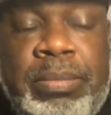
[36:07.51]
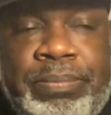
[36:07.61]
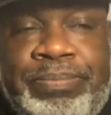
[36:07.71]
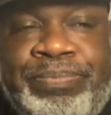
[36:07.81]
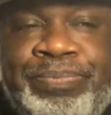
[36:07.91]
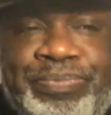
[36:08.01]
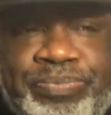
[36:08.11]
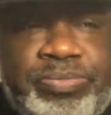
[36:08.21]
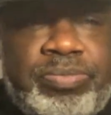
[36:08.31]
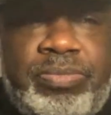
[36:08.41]

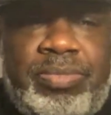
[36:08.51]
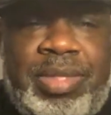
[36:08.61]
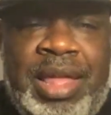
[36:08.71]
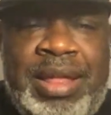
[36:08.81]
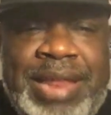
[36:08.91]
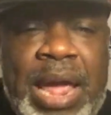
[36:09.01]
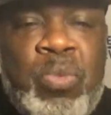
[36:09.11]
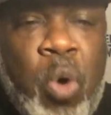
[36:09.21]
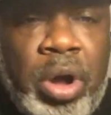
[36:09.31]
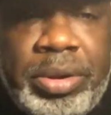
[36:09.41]
They
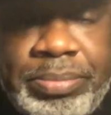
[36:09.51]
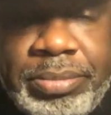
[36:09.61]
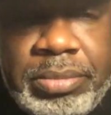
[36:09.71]
want them,